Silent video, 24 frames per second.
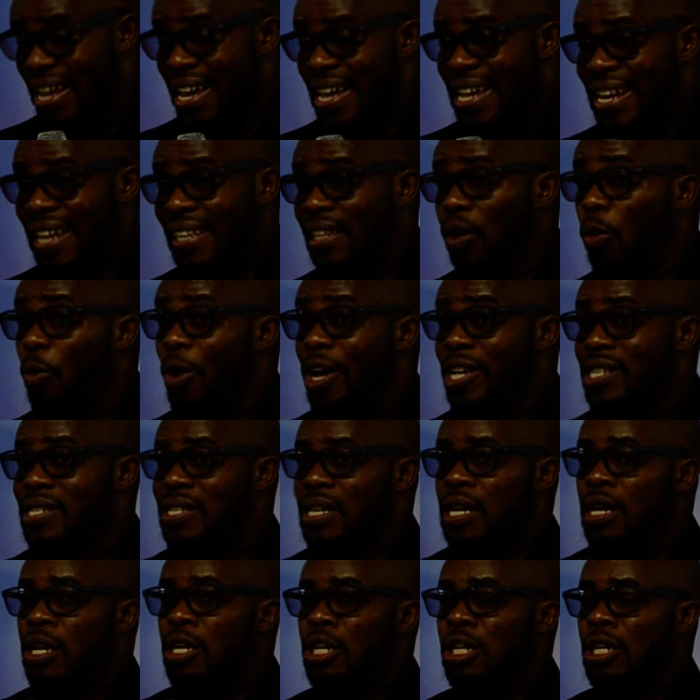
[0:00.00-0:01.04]
In other words,
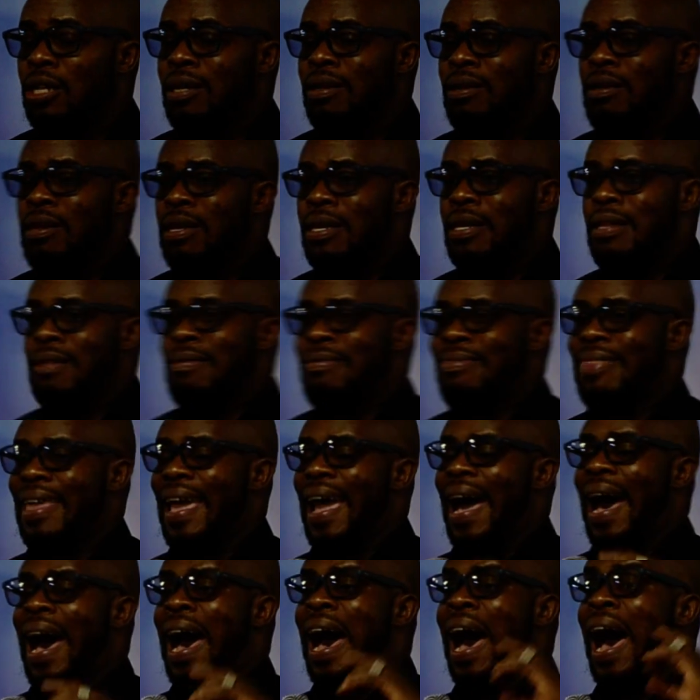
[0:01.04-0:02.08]

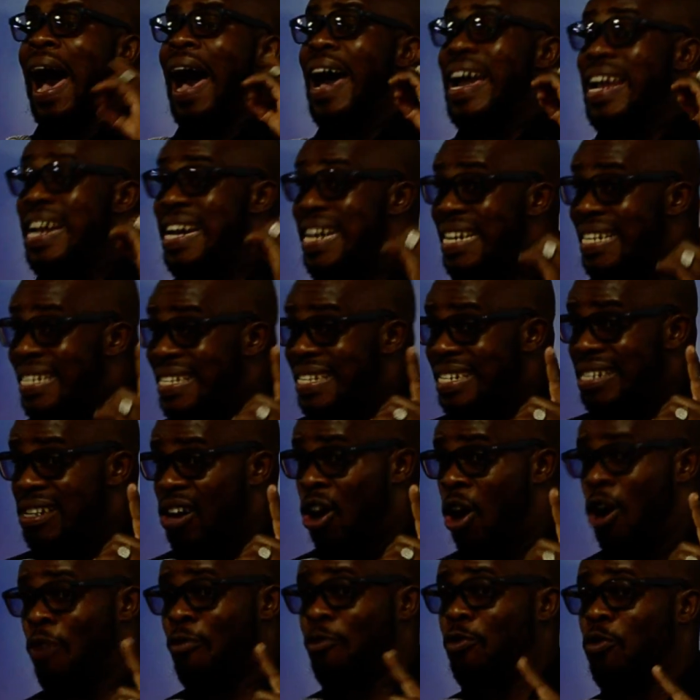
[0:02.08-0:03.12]
the height
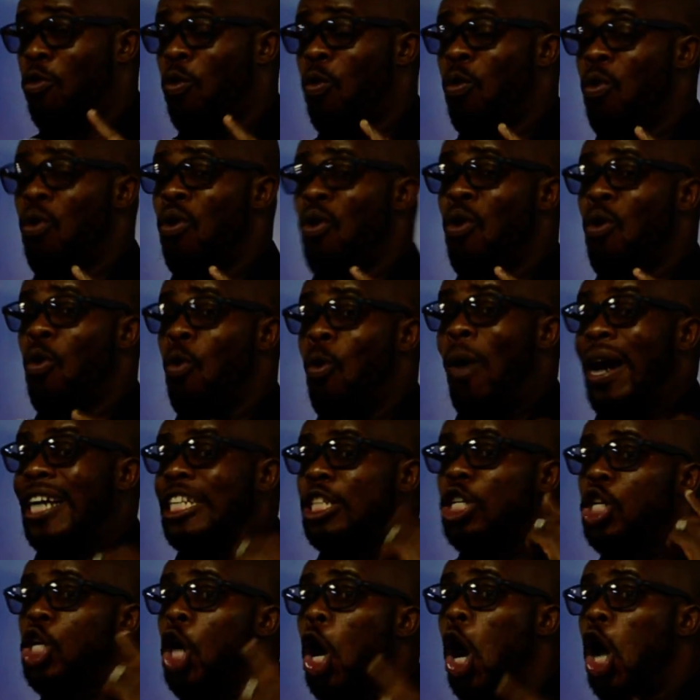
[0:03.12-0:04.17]
of
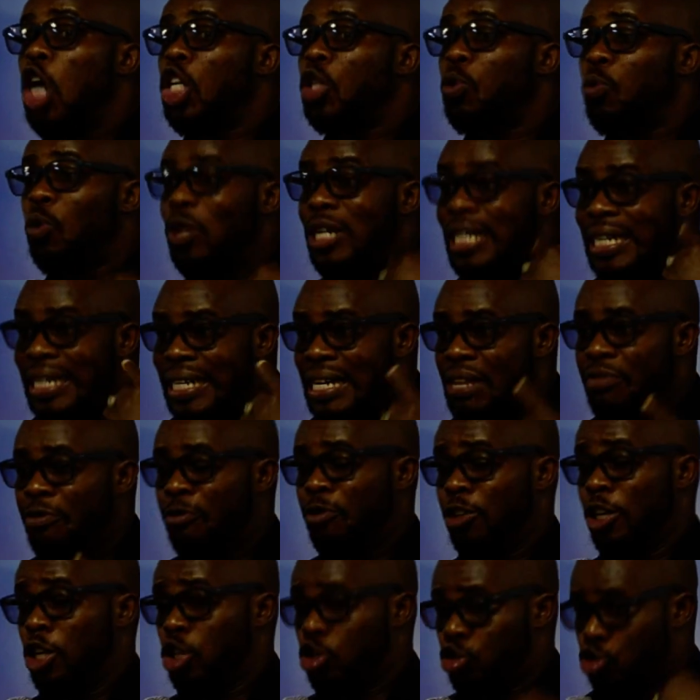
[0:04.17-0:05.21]
what God will
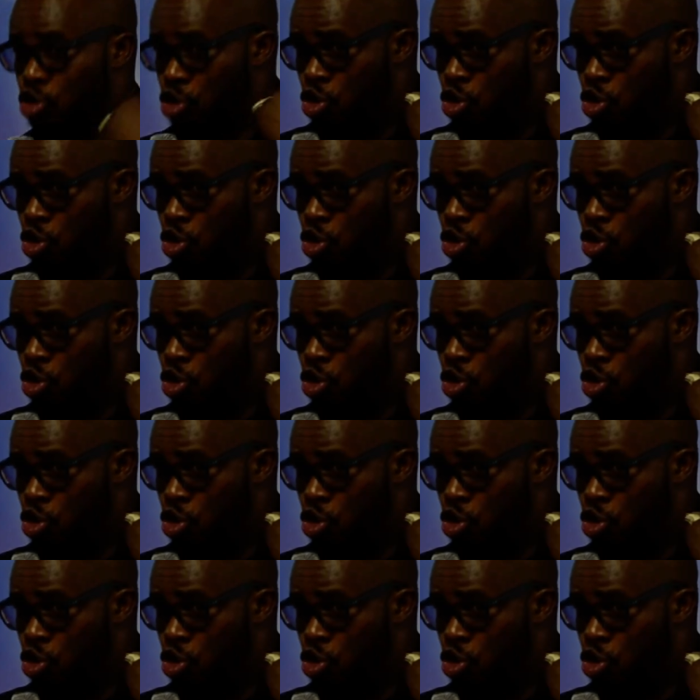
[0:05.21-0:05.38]
reveal to